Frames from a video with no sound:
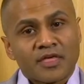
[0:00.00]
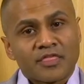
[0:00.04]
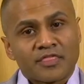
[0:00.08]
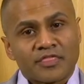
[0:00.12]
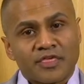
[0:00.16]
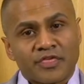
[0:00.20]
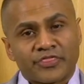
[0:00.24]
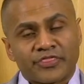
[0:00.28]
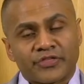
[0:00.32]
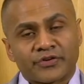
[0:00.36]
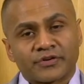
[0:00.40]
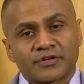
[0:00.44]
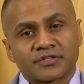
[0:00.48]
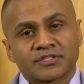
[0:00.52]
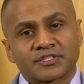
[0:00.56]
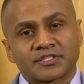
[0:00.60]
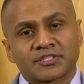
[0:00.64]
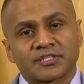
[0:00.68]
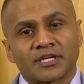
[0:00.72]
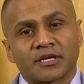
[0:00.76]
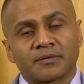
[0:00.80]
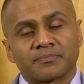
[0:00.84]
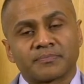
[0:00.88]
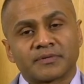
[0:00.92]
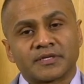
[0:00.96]
The third
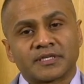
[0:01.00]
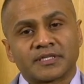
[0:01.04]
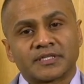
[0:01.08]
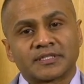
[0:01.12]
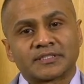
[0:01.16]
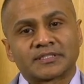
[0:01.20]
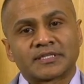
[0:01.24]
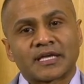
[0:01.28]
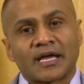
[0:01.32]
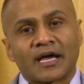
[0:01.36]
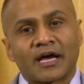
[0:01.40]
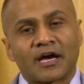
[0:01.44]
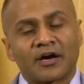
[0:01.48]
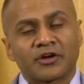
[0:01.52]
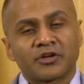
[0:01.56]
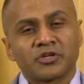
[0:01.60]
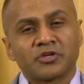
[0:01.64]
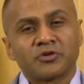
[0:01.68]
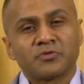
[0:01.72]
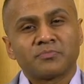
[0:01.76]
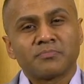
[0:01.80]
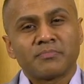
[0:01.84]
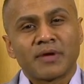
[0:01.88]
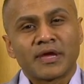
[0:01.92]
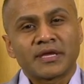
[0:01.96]
step is, how do
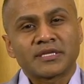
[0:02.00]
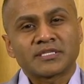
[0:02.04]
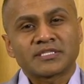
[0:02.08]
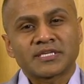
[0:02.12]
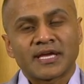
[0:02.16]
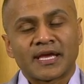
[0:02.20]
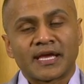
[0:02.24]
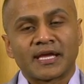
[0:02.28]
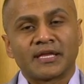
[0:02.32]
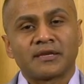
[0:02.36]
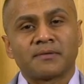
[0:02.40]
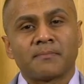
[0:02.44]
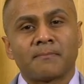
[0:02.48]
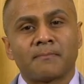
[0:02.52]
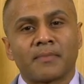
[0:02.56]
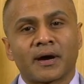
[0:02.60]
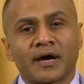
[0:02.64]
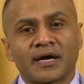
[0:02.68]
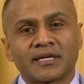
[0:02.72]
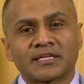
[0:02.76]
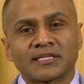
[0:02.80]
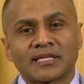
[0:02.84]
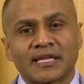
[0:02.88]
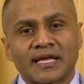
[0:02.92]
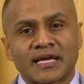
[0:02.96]
you maintain
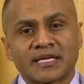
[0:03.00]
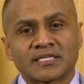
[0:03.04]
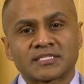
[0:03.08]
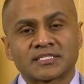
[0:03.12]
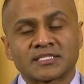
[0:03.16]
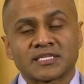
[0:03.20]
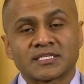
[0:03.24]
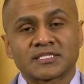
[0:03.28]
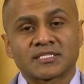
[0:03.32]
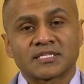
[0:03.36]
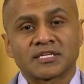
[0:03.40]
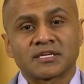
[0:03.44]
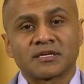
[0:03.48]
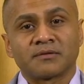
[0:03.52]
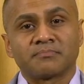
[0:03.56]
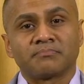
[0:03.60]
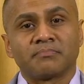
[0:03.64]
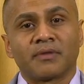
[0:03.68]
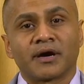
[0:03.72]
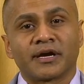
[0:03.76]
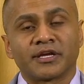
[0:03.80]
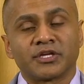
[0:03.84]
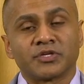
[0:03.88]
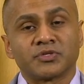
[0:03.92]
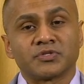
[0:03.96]
mind elasticity
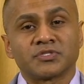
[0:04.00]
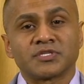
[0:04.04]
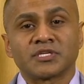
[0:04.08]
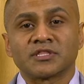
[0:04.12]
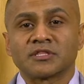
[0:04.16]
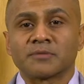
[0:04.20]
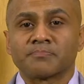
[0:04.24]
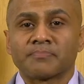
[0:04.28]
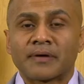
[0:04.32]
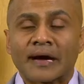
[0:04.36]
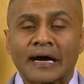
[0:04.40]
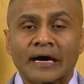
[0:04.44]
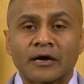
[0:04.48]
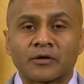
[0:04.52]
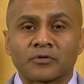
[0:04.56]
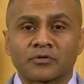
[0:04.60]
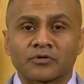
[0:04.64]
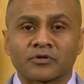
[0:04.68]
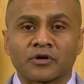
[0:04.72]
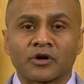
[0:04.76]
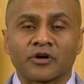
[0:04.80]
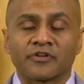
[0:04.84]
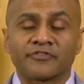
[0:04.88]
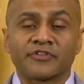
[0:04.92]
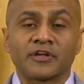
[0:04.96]
by using the power
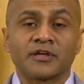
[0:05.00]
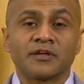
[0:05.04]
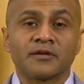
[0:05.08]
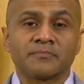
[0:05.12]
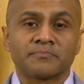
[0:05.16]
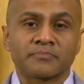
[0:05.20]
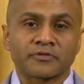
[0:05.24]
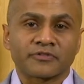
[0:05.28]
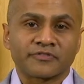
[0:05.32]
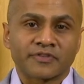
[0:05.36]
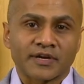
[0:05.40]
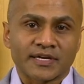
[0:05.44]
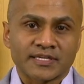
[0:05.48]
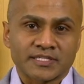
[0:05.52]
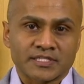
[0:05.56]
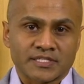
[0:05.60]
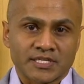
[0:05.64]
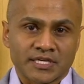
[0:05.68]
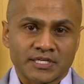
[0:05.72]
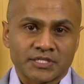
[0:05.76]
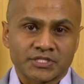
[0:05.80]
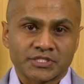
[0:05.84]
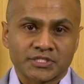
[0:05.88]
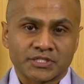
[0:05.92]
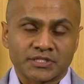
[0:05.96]
of
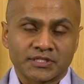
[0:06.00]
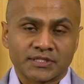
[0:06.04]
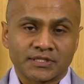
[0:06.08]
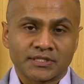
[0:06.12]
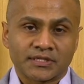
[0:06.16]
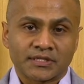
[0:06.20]
improvisation?